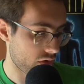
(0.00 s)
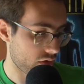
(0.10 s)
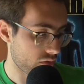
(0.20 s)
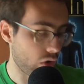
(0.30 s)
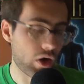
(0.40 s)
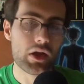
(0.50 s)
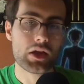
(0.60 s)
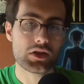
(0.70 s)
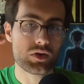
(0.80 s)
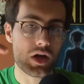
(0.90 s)
Well,
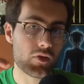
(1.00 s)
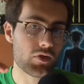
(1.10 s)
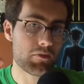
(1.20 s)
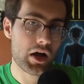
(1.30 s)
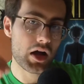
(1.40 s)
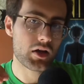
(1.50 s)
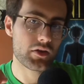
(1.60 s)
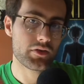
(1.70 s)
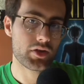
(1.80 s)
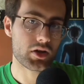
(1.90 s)
you can't
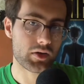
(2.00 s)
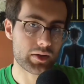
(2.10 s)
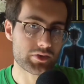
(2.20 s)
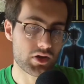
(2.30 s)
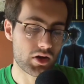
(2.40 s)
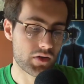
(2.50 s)
Remand a Grape Shot